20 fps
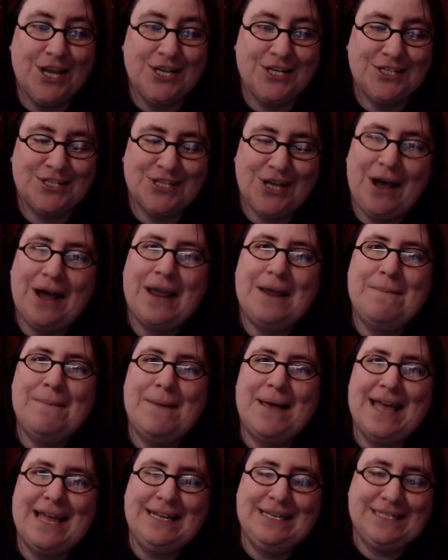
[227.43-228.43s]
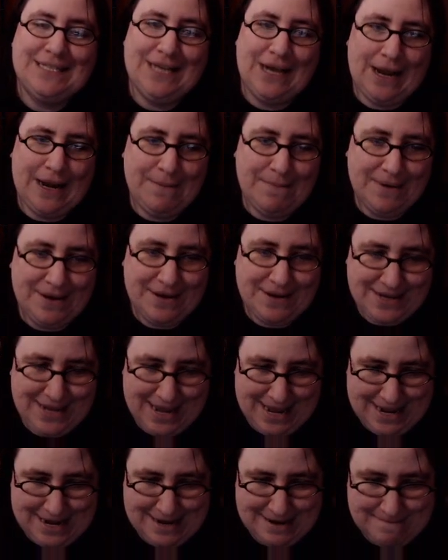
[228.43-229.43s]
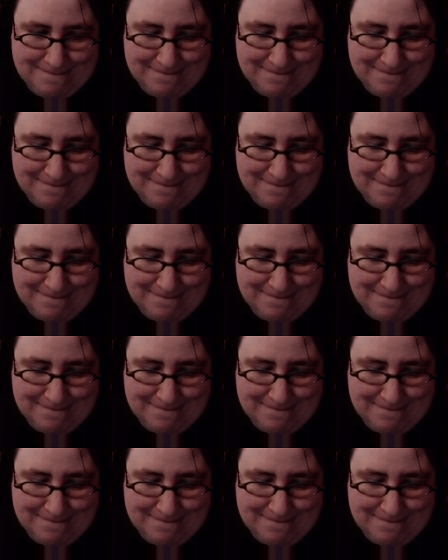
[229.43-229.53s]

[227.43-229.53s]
time and time again.